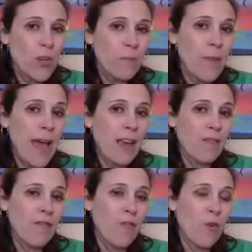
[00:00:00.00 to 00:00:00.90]
between back
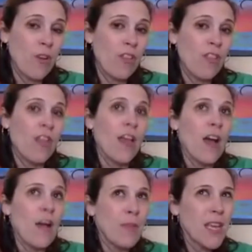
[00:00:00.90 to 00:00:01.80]
and forth.
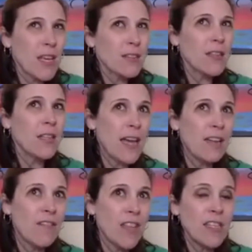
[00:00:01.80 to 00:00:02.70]
Because a lot
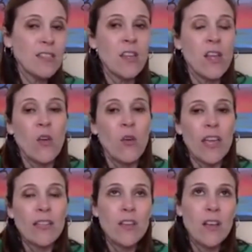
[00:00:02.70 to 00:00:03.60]
of this,
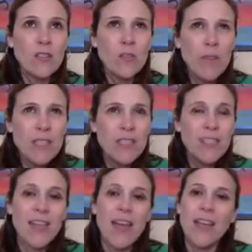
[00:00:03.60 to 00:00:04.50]
it's also been
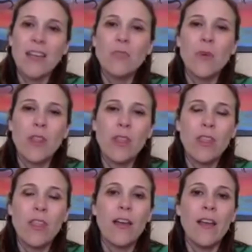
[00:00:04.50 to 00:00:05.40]
designed with
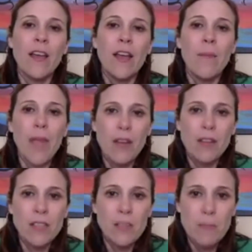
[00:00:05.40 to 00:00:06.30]
the
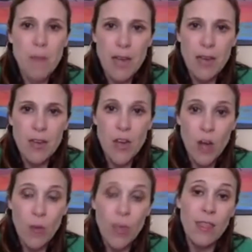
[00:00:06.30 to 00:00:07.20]
parents in mind,
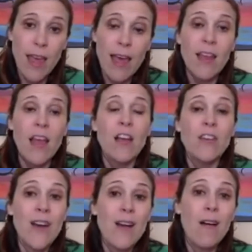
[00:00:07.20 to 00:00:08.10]
knowing that
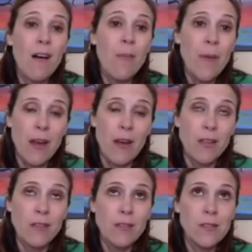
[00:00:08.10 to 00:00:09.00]
not all
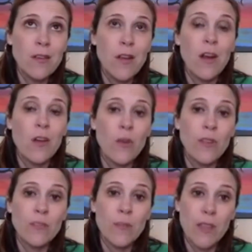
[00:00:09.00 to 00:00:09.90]
parents are going
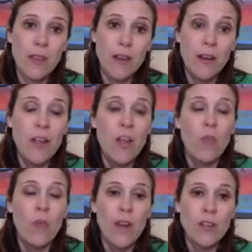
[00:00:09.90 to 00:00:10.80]
to be there
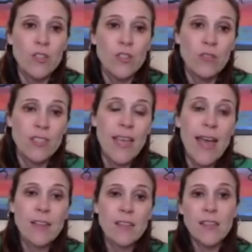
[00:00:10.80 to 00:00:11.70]
when our students
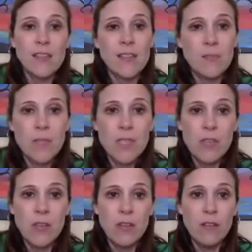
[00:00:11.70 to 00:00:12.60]
access this
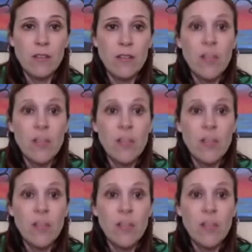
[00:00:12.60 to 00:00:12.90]
material.